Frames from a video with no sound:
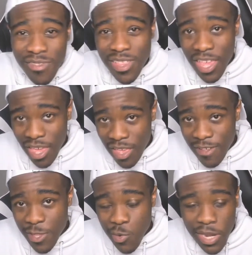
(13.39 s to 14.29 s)
day
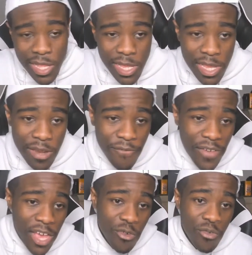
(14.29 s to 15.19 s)
of 2019 the
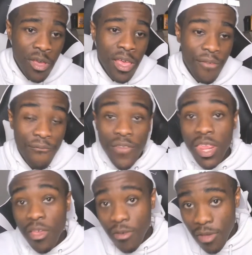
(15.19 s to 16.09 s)
final
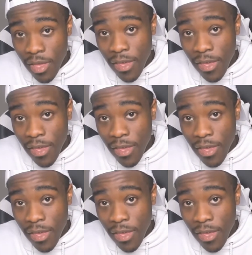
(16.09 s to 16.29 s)
video